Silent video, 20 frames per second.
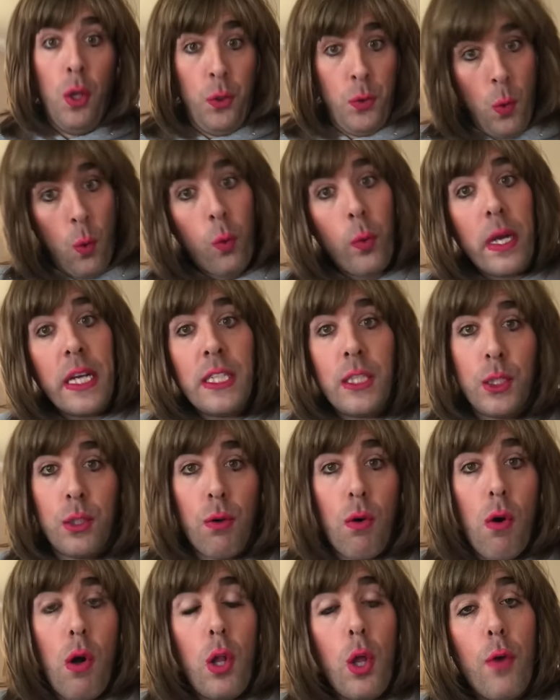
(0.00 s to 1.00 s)

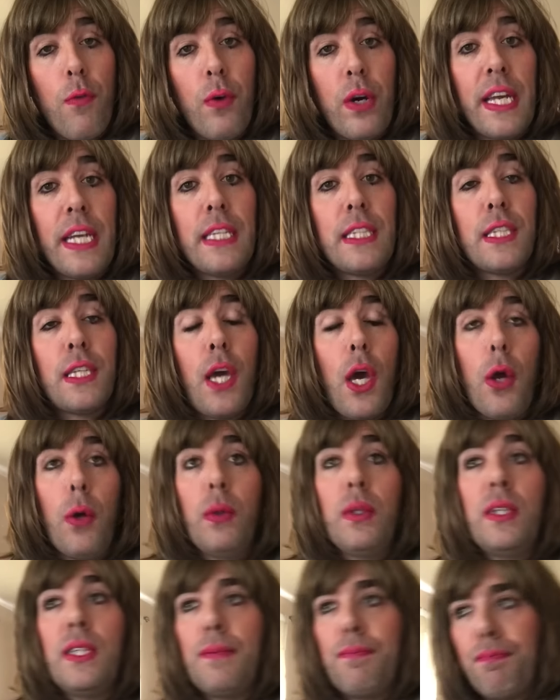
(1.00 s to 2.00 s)
nor'easter all over the East
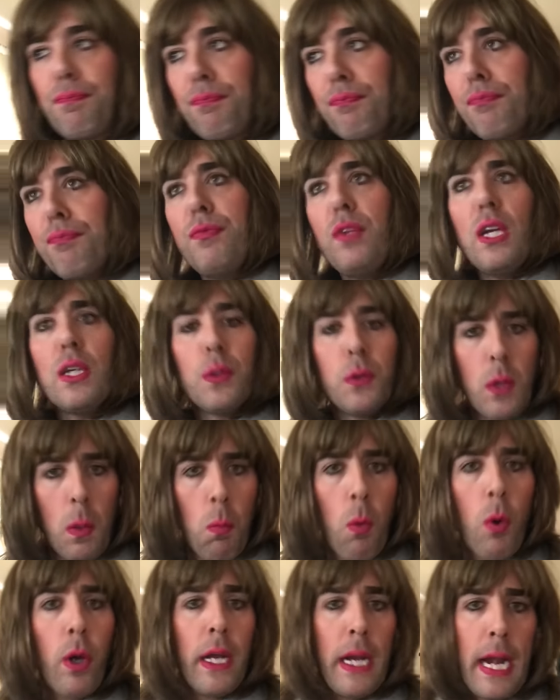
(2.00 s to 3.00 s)
Coast. So
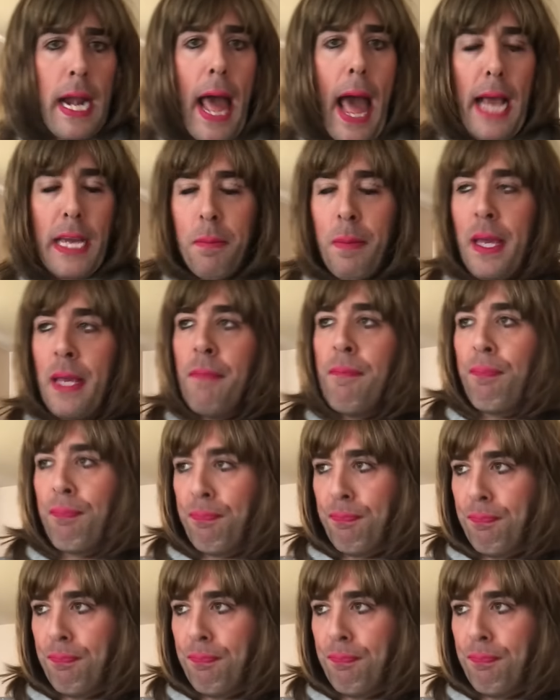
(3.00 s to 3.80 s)
I'm working at Acme.